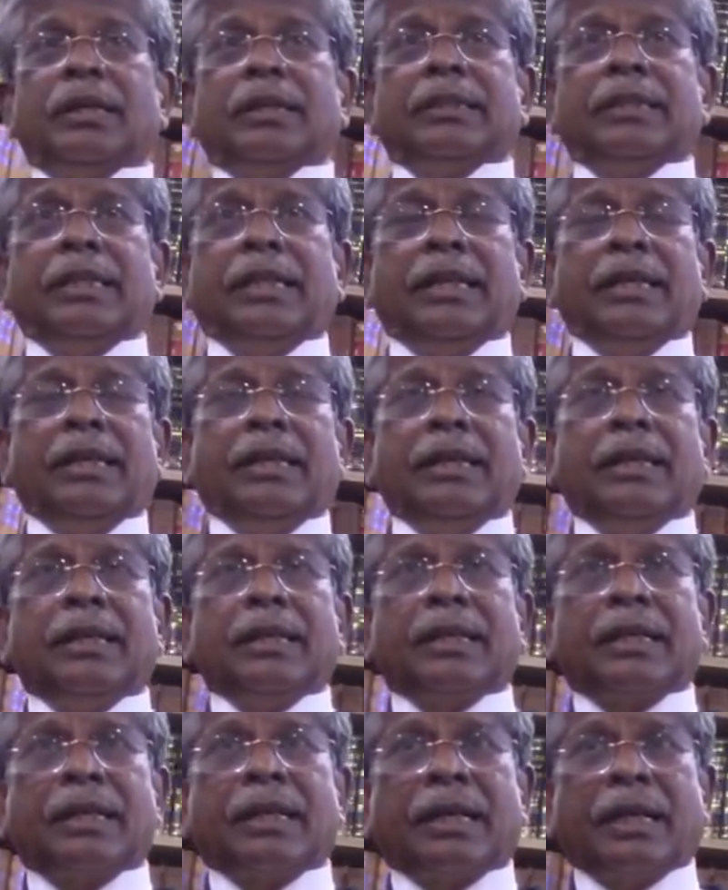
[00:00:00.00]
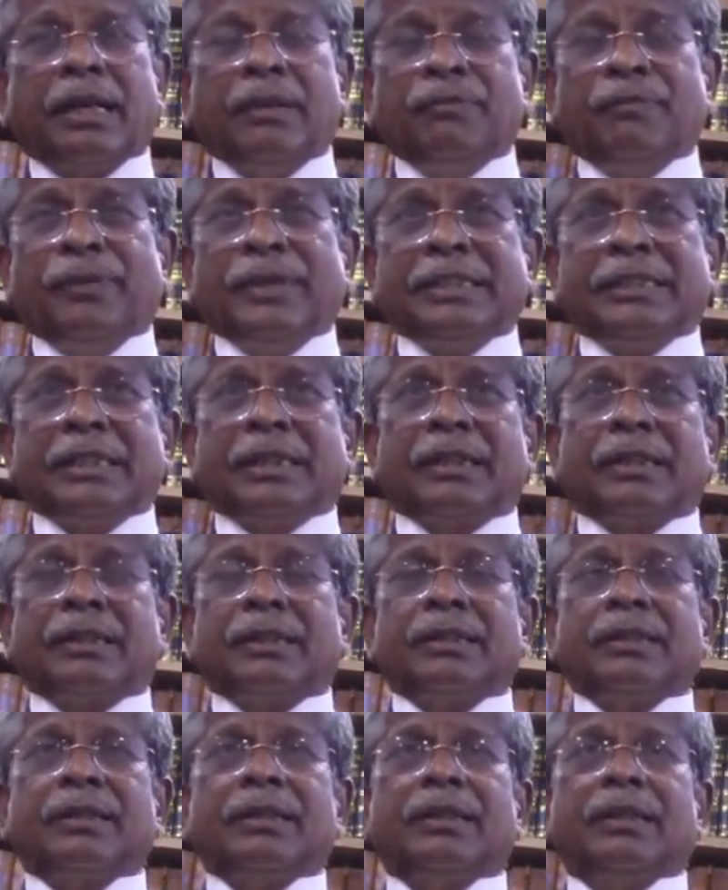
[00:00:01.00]
the confession
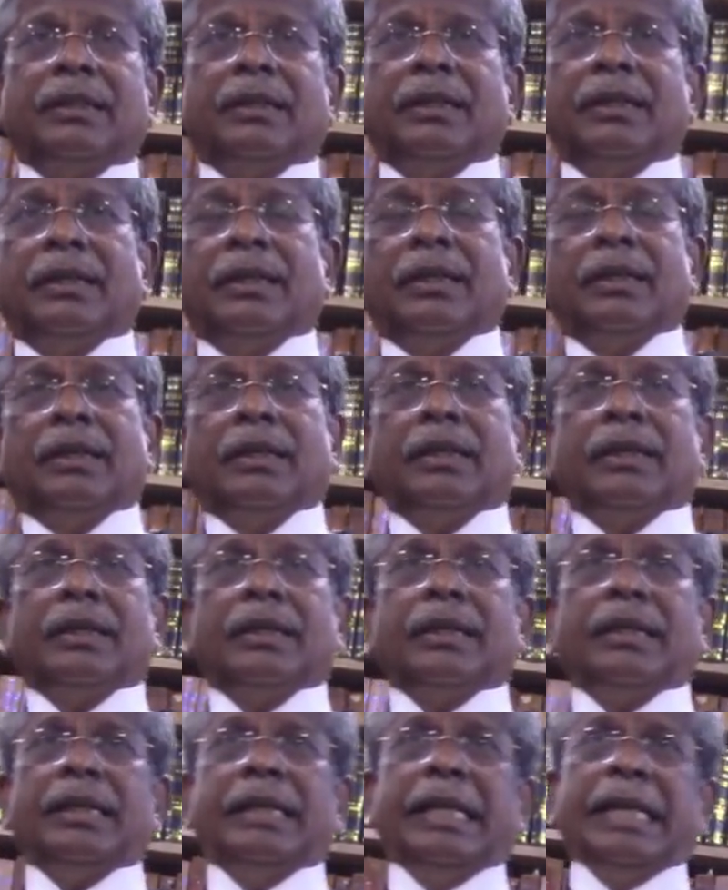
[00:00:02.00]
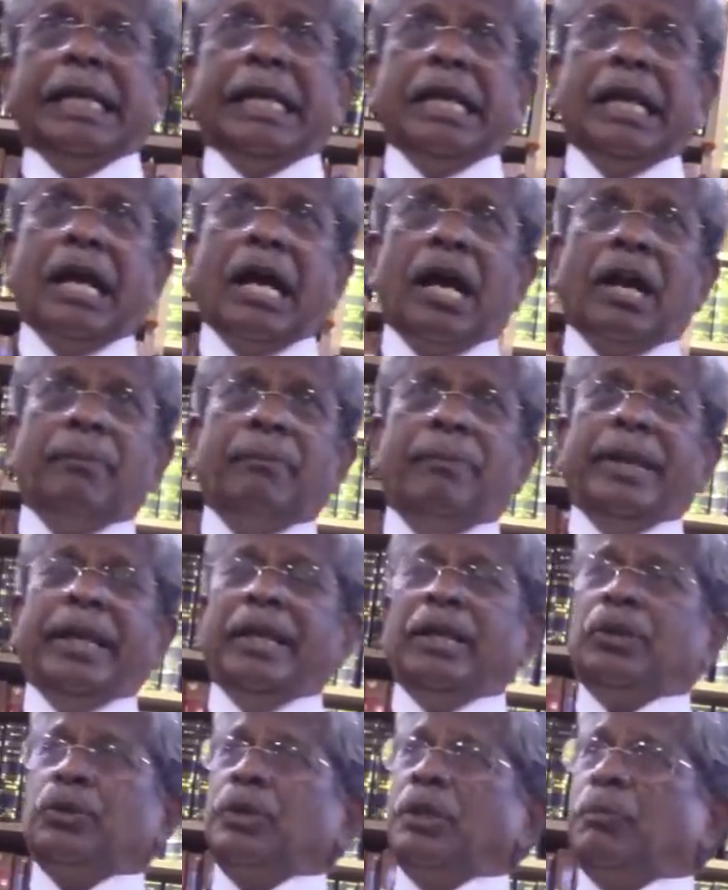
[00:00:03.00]
need not be
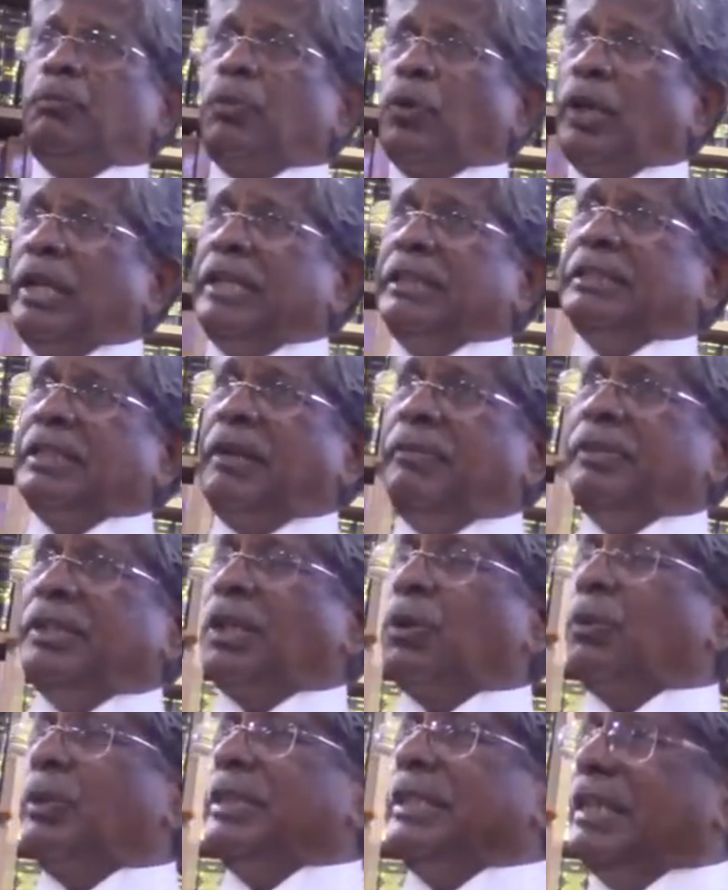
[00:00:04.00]
to the police officer who is